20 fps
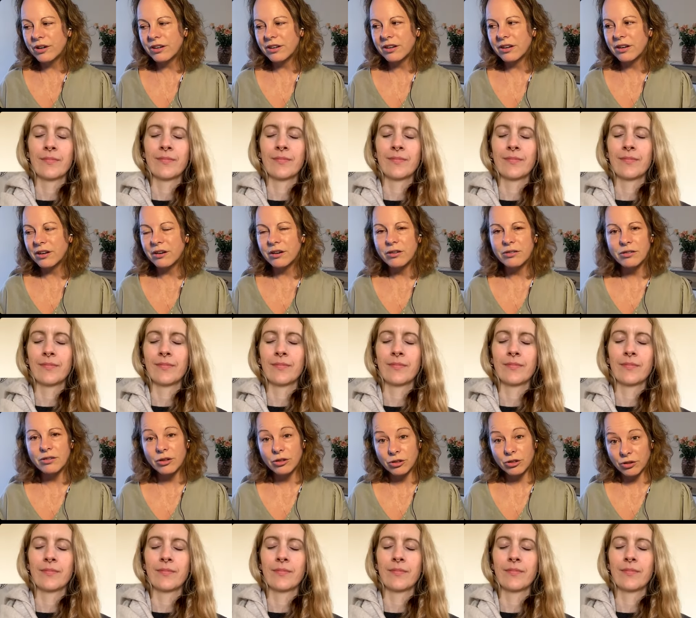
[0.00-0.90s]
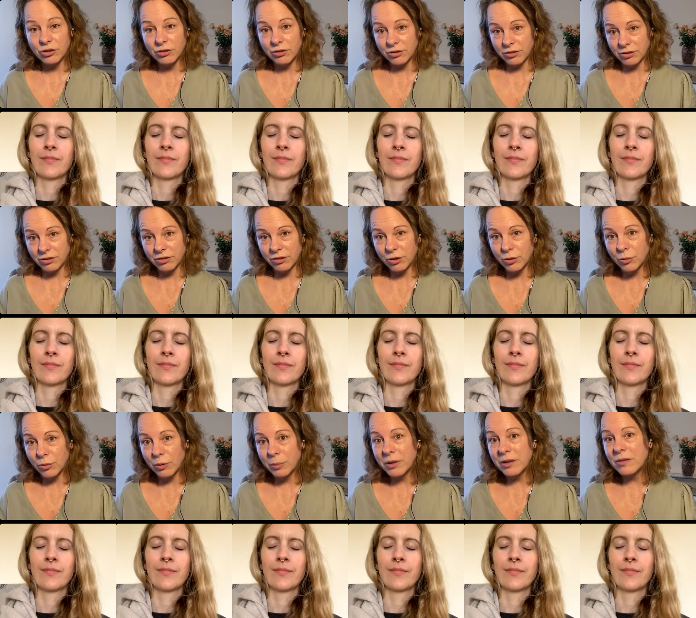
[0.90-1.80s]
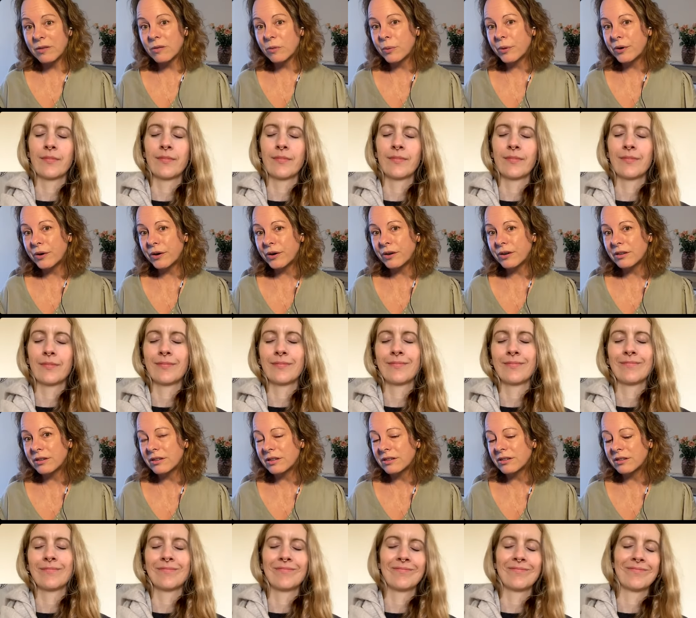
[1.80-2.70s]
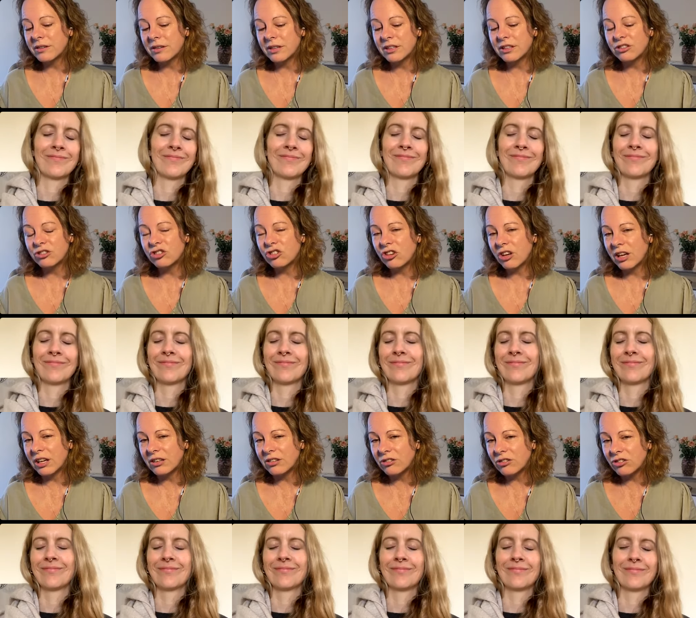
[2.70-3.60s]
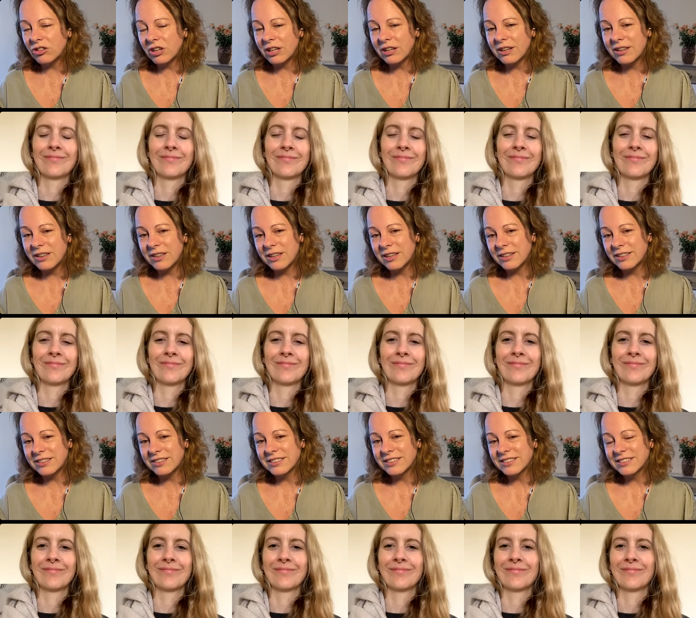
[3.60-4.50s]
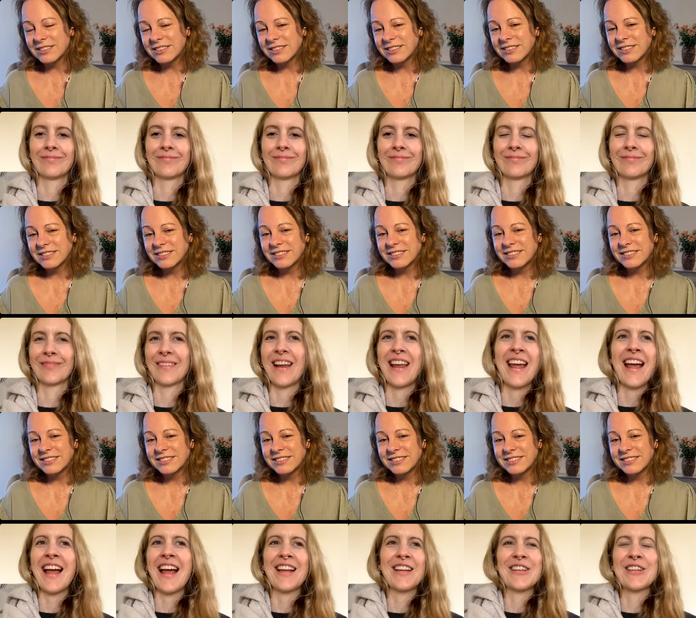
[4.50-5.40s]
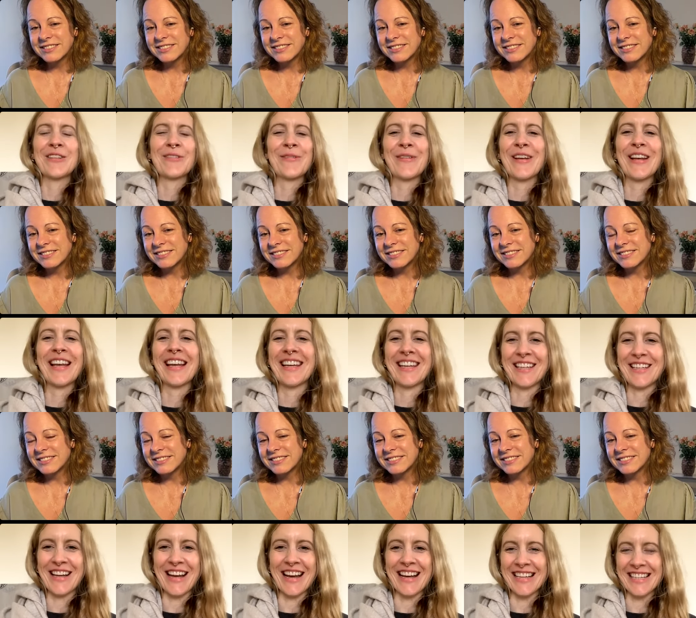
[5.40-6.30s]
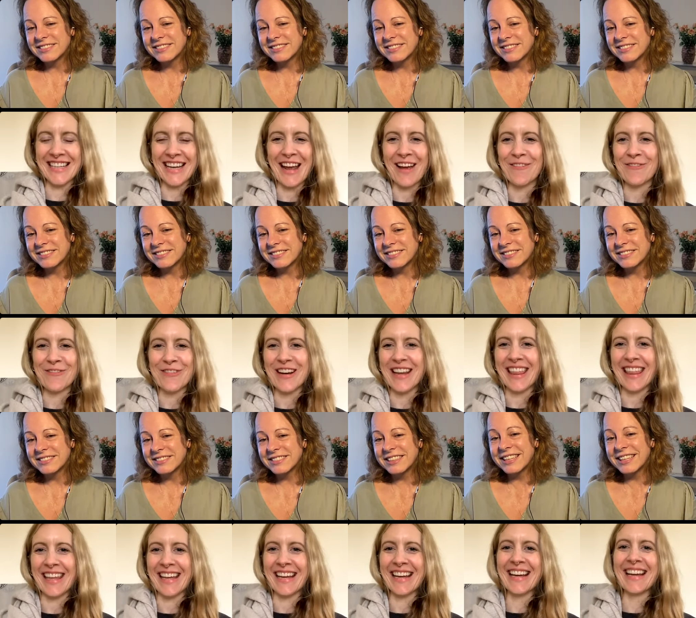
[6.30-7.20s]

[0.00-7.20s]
Speaker 1: on your women's work? Did it change anything? I just
Speaker 2: feel like it changed everything.